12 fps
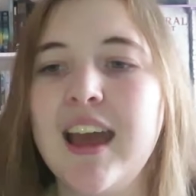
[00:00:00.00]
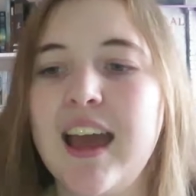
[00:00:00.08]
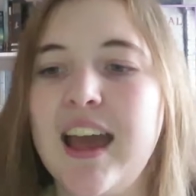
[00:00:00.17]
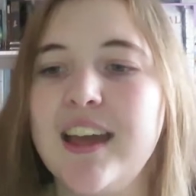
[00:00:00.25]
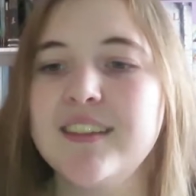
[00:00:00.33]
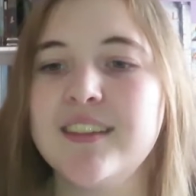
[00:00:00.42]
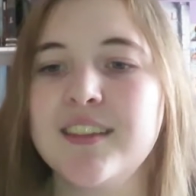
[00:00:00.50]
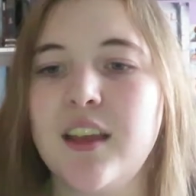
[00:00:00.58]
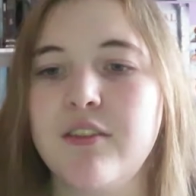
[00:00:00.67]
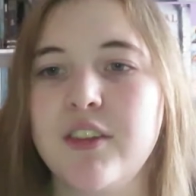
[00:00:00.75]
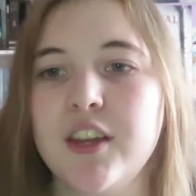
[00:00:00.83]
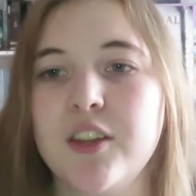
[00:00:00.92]
and
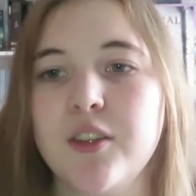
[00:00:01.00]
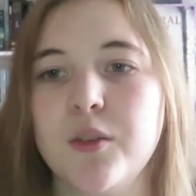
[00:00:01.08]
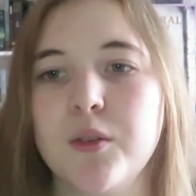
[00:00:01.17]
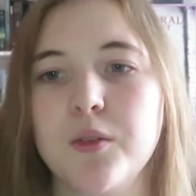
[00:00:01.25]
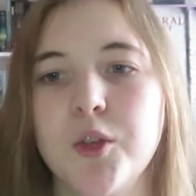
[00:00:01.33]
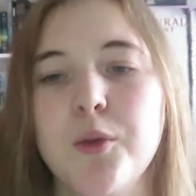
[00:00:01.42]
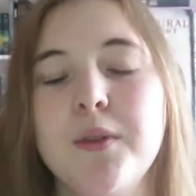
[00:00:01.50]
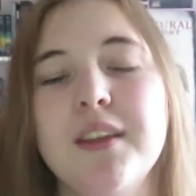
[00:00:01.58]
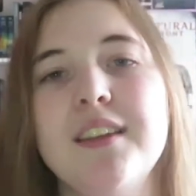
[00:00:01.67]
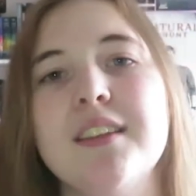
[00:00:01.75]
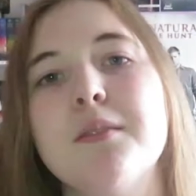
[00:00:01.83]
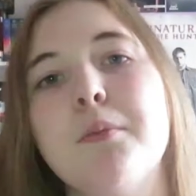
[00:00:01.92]
discovering who
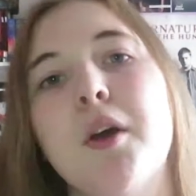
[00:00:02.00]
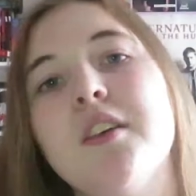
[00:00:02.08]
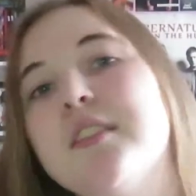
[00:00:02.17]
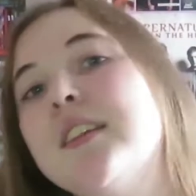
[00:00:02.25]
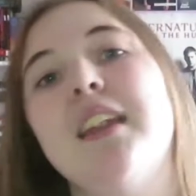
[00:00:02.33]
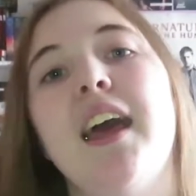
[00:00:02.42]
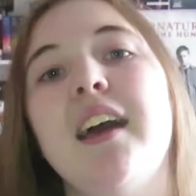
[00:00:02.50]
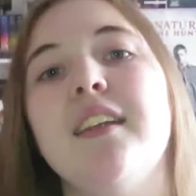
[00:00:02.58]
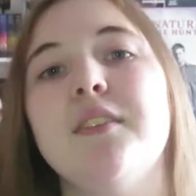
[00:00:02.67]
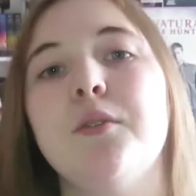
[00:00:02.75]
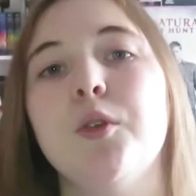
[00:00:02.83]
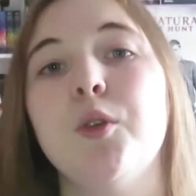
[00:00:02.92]
he is as a person
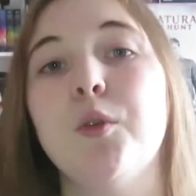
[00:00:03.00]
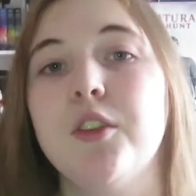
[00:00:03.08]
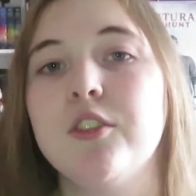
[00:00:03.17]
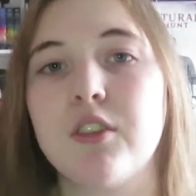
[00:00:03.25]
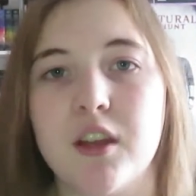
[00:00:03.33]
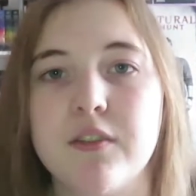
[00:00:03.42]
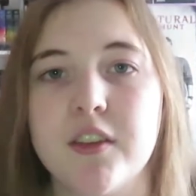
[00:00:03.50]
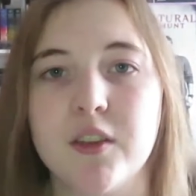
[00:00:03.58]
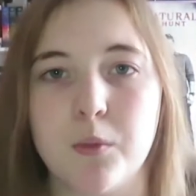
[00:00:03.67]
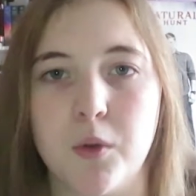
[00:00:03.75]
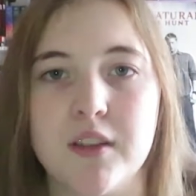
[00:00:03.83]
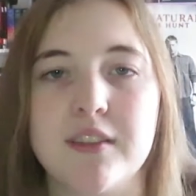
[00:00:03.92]
and who his
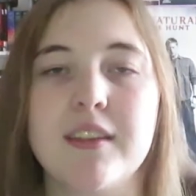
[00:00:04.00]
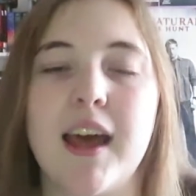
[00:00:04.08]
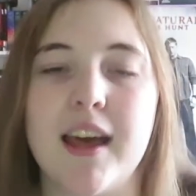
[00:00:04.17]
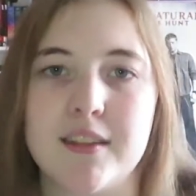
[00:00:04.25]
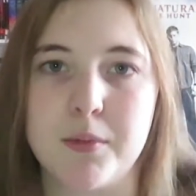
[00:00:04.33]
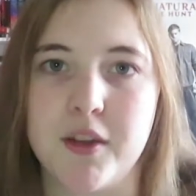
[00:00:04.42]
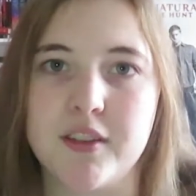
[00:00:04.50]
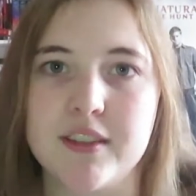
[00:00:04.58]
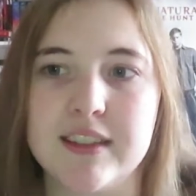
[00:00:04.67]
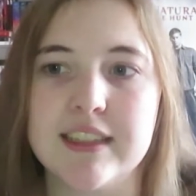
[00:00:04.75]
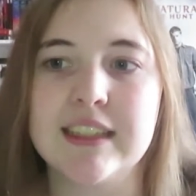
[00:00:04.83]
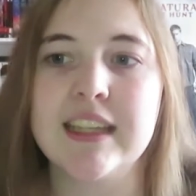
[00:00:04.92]
grandfather was as a person.